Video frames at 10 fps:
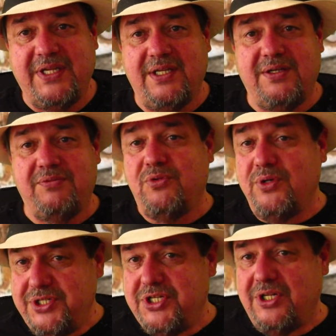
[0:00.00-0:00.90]
and
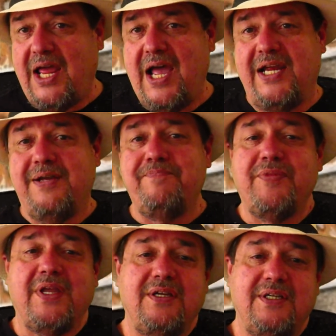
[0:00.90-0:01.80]
we're in July,
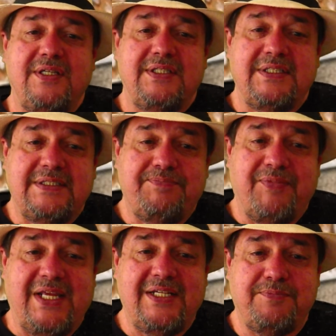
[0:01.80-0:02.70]

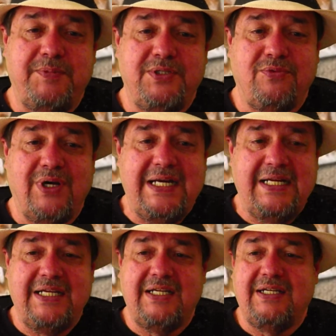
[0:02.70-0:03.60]
and it's been
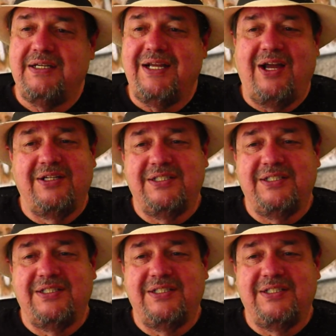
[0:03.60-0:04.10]
raining.